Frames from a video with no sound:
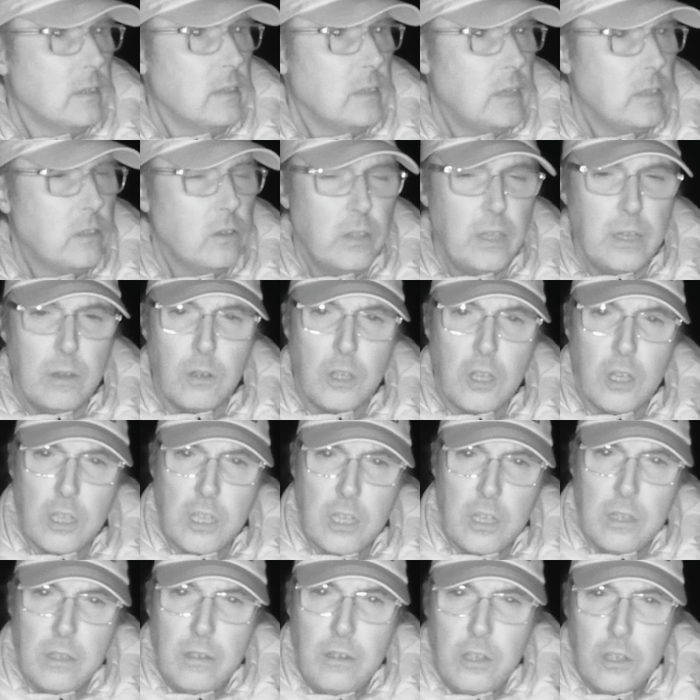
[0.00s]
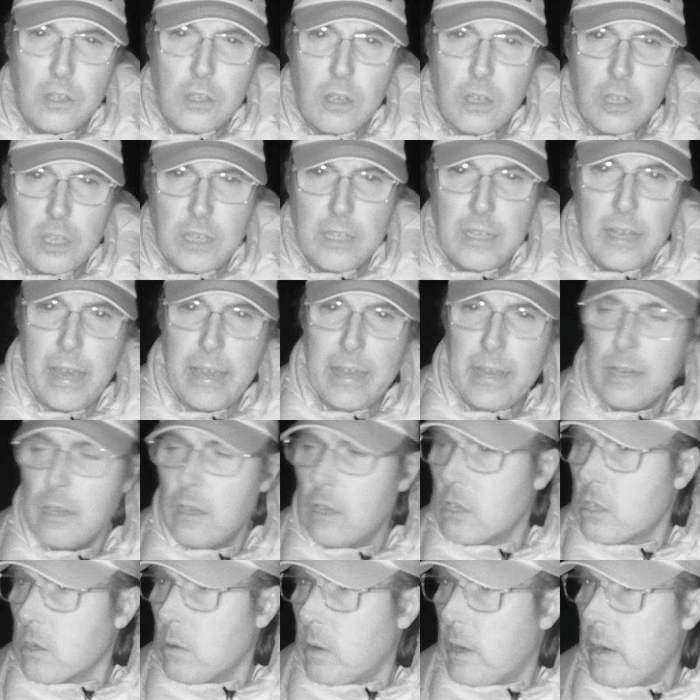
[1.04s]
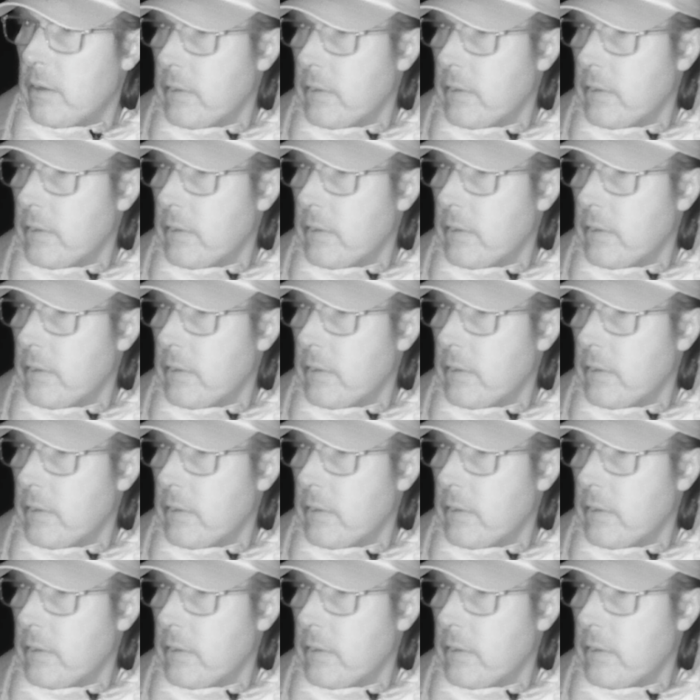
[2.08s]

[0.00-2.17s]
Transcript: I don't think it was cause of, just because of tiredness or